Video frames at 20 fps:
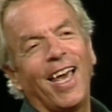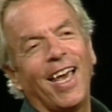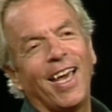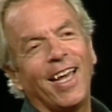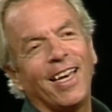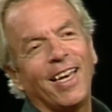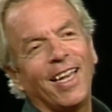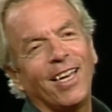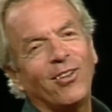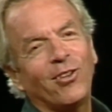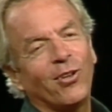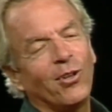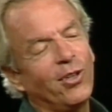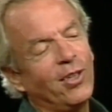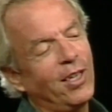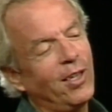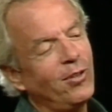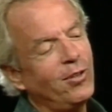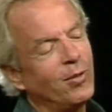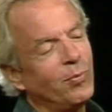And it
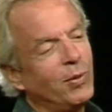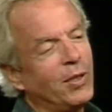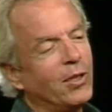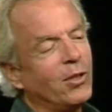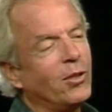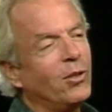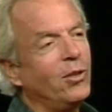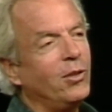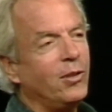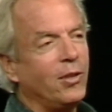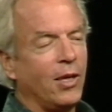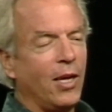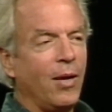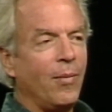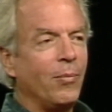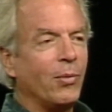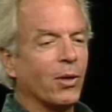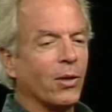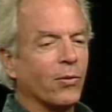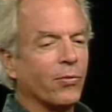turned out to be a good
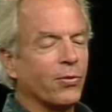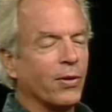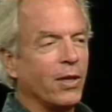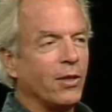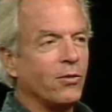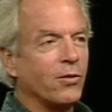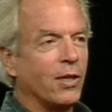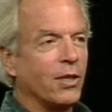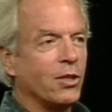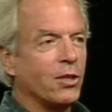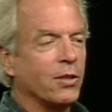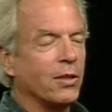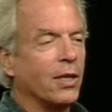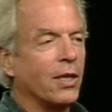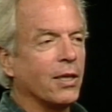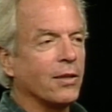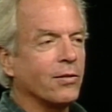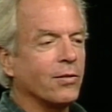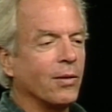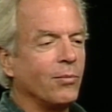combo, Fran Drescher
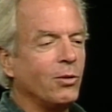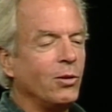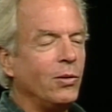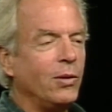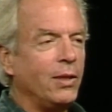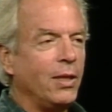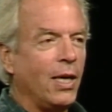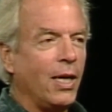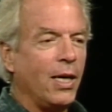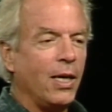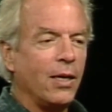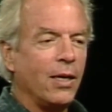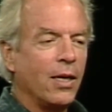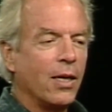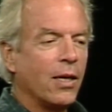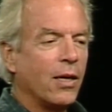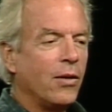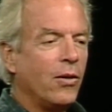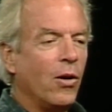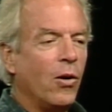and I. So I'm doing that.
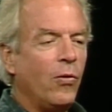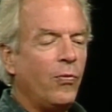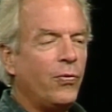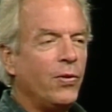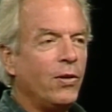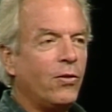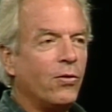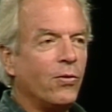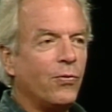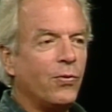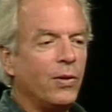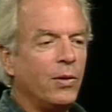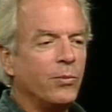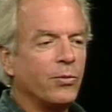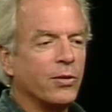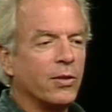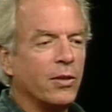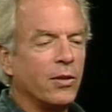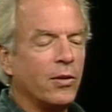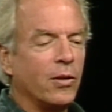All no right. feature
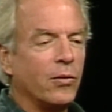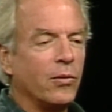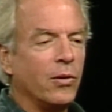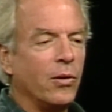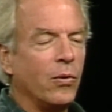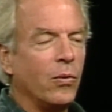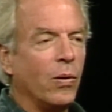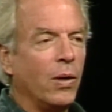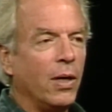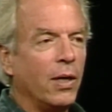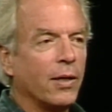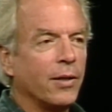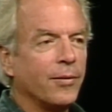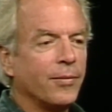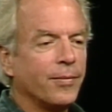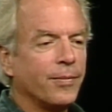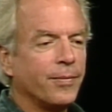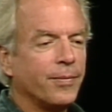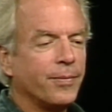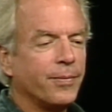films, and I don't know why.